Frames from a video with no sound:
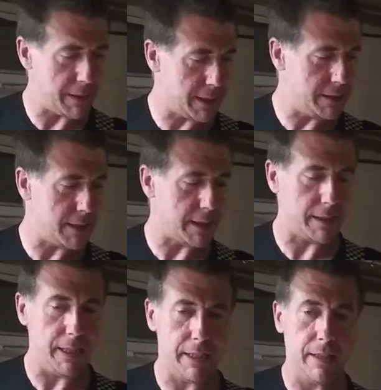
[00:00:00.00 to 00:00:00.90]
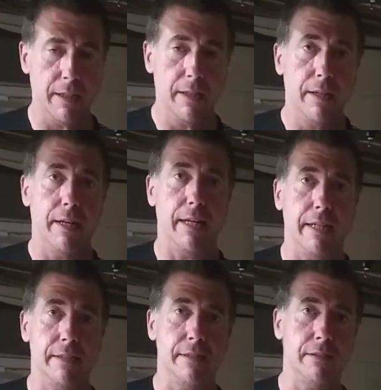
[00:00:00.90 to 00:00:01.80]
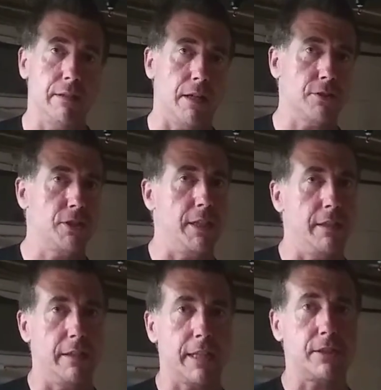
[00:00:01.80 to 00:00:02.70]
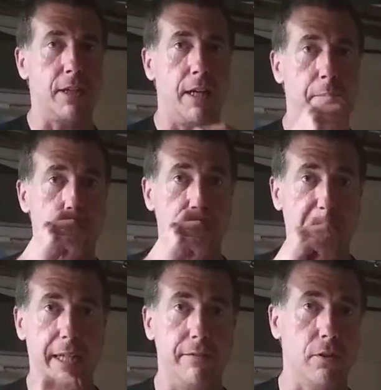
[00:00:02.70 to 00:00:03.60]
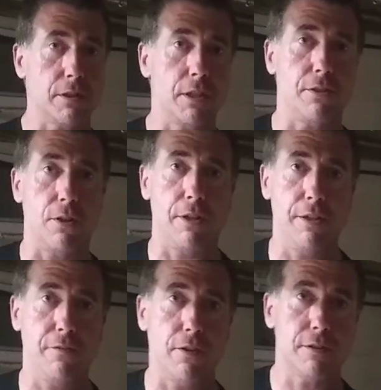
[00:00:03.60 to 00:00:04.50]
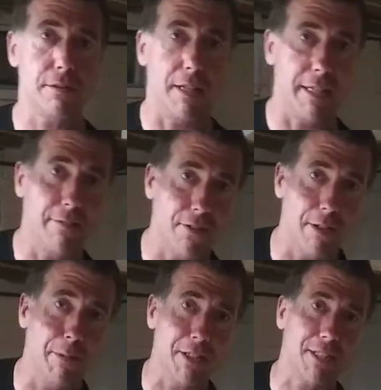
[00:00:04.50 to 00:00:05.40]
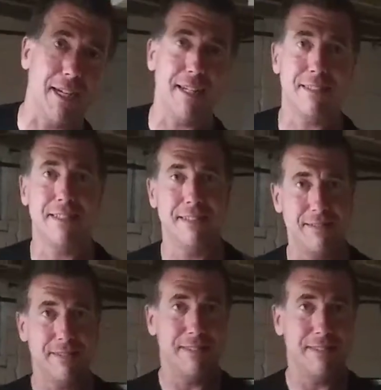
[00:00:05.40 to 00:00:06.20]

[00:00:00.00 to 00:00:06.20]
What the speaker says: picking technique. And I'll see you next time, Evor's Guitar Universe. Thank you very much, guys.